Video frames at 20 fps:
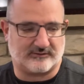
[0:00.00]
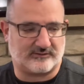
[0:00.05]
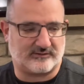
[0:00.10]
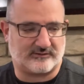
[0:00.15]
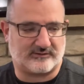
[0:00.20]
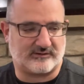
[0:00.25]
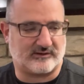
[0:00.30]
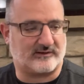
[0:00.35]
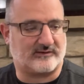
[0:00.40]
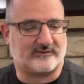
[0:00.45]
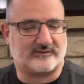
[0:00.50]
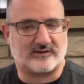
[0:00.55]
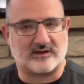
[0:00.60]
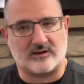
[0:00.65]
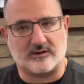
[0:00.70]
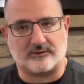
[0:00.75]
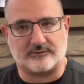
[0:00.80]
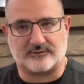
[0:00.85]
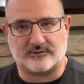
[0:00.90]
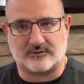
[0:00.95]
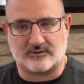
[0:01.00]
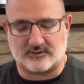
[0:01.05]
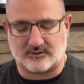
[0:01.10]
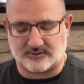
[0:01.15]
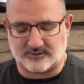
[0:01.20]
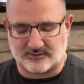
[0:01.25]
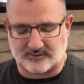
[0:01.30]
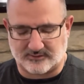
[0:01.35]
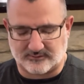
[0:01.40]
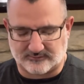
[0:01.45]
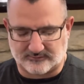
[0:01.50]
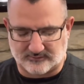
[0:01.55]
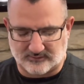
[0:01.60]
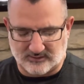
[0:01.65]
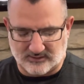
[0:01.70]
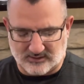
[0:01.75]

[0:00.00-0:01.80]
This excels on hot days.